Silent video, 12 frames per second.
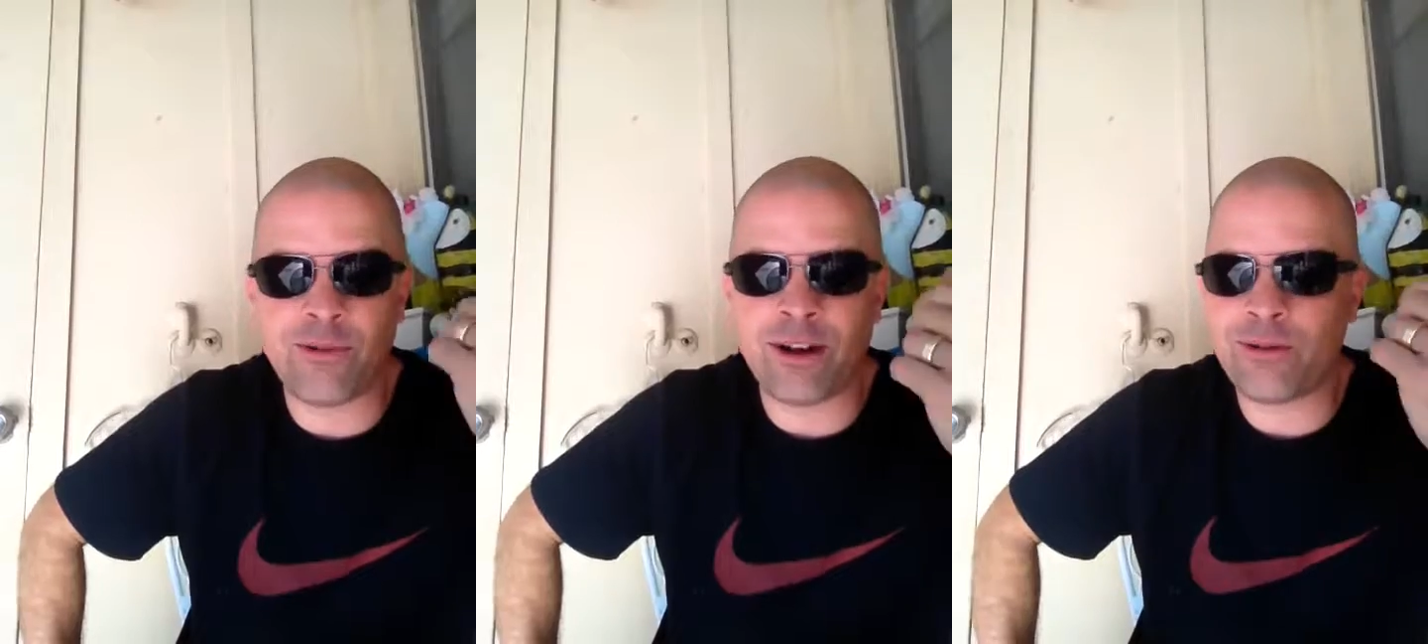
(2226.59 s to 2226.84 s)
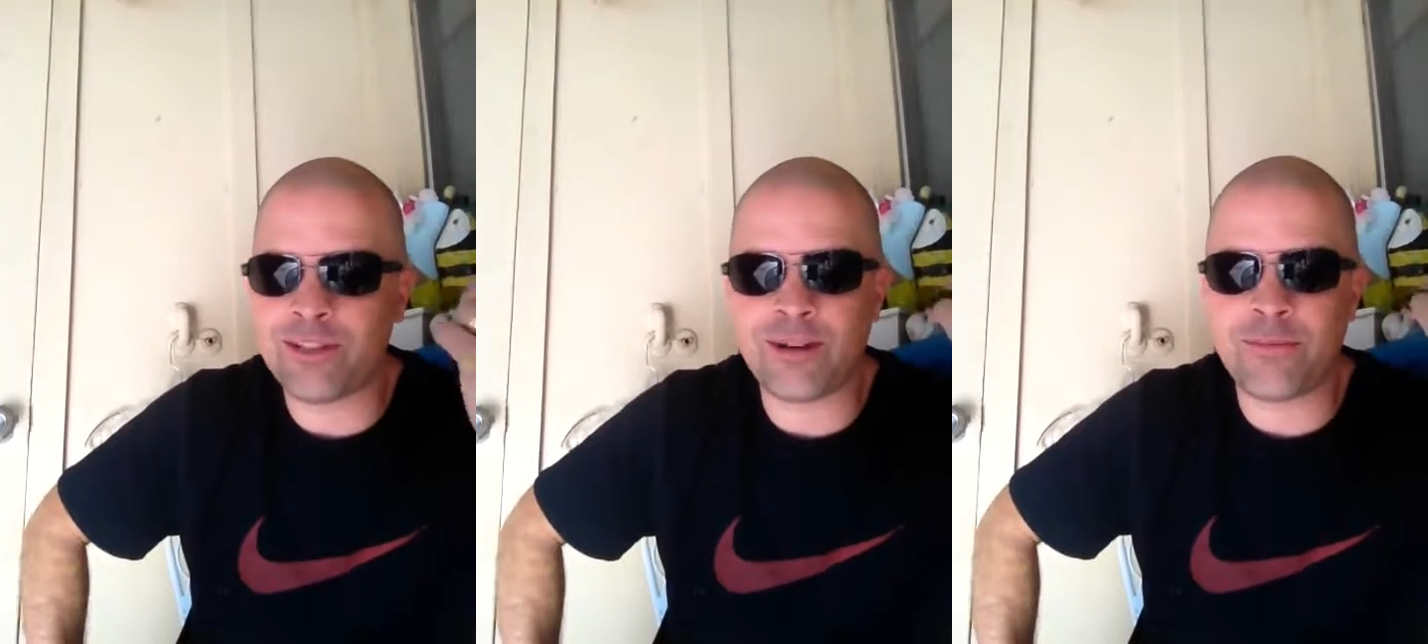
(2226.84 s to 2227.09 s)
When I
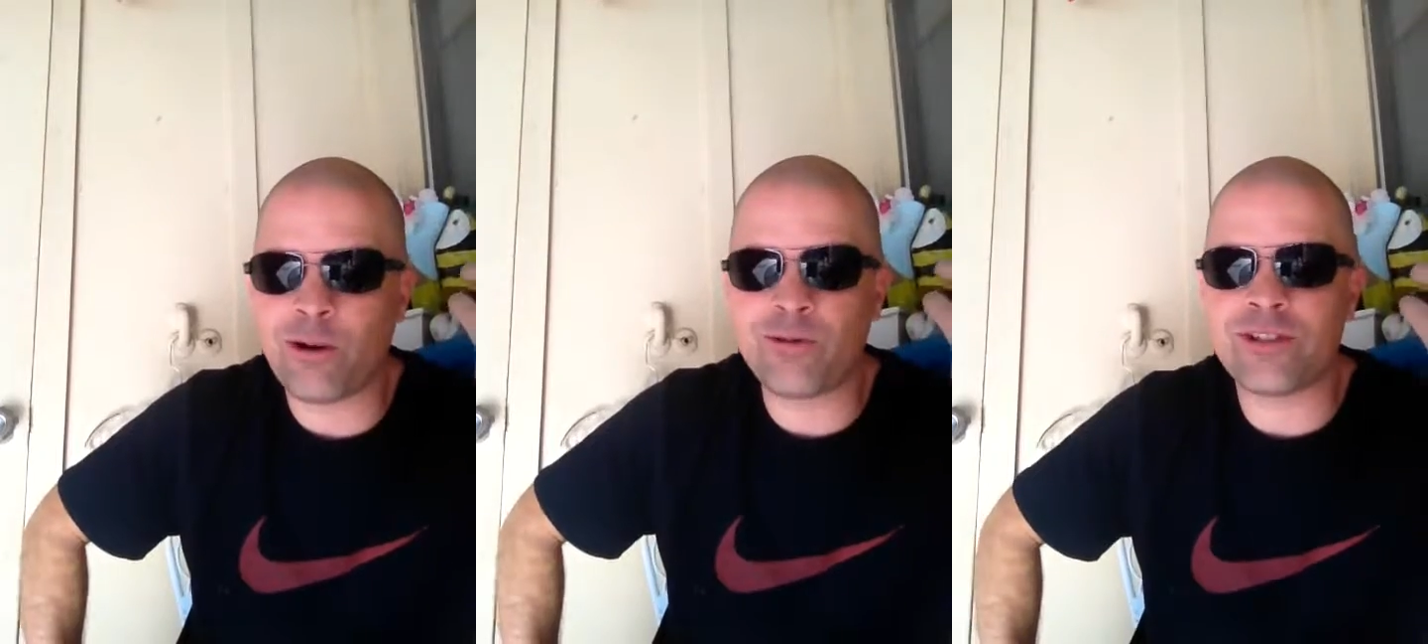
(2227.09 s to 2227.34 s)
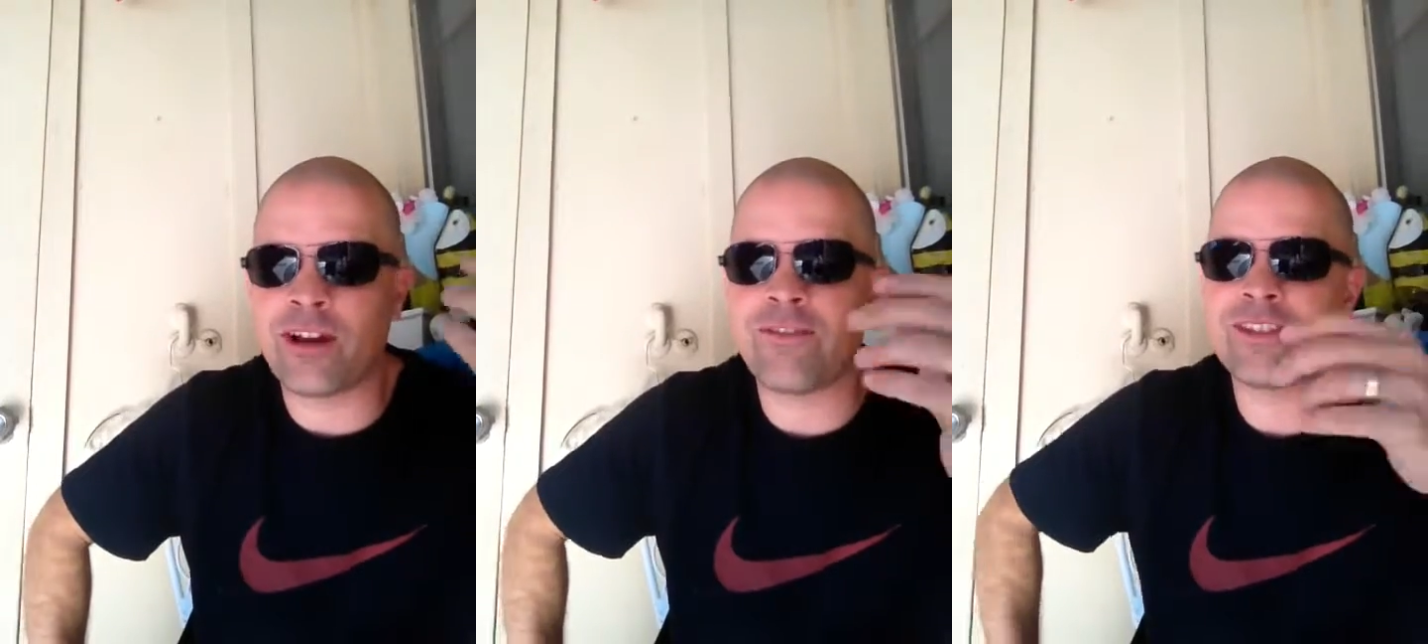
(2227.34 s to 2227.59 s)
went to the
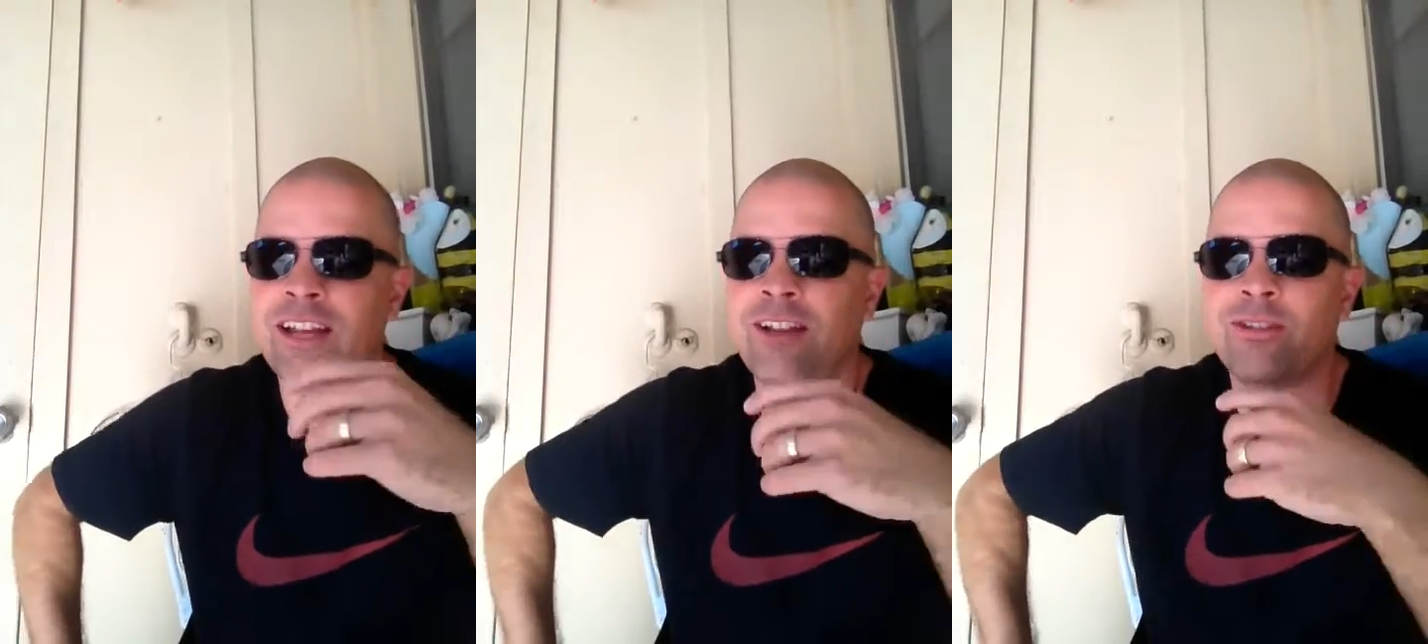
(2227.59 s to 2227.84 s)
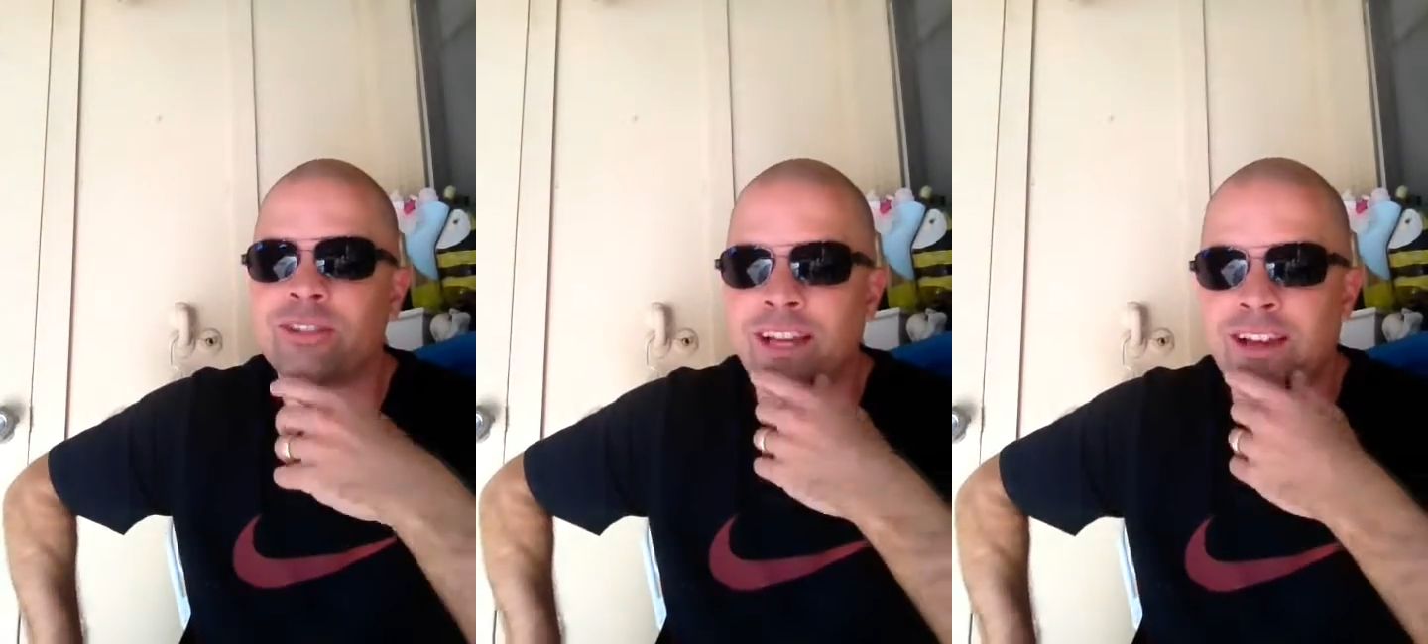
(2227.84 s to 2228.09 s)
post office, I
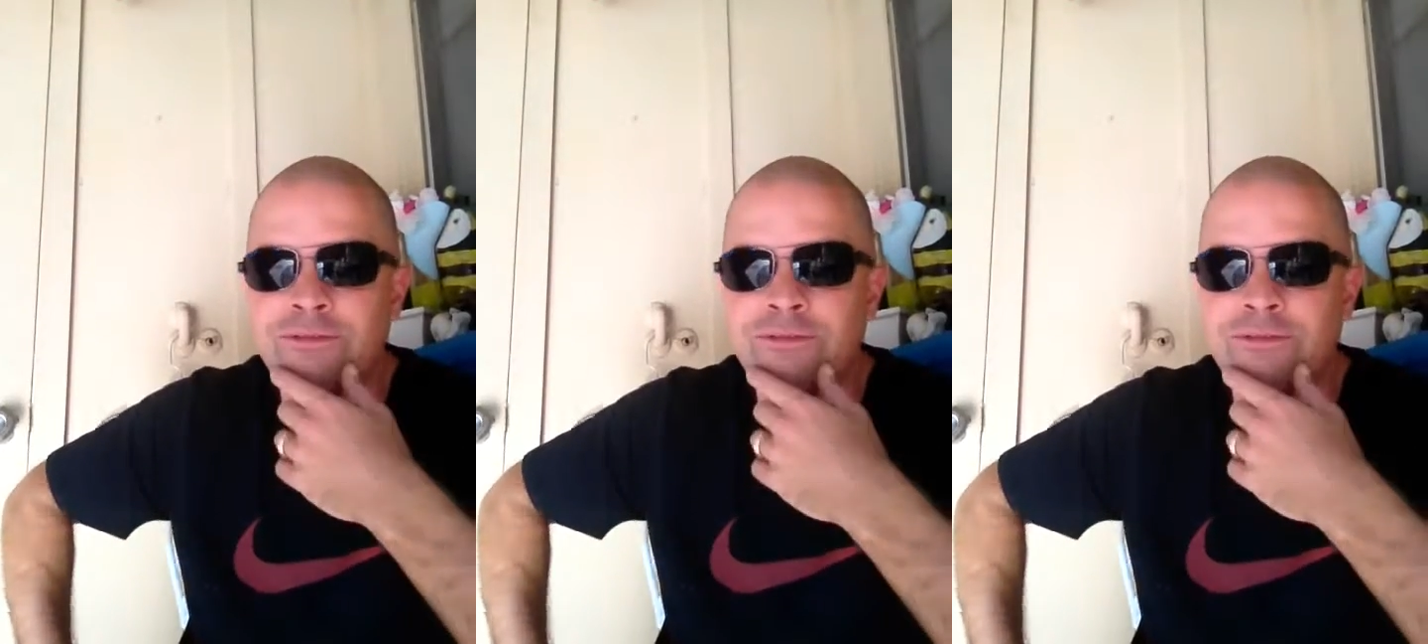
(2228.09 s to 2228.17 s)
looked like